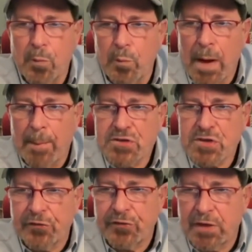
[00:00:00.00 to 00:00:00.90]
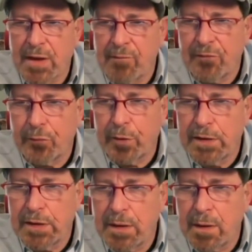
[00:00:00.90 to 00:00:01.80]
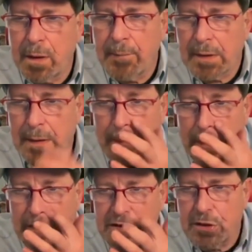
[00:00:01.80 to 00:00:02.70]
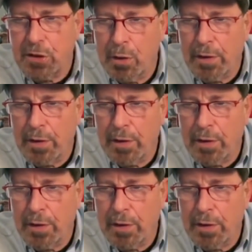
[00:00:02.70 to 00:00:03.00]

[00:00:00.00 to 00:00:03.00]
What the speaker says: not much else to cover for you here. I'm going to let you go.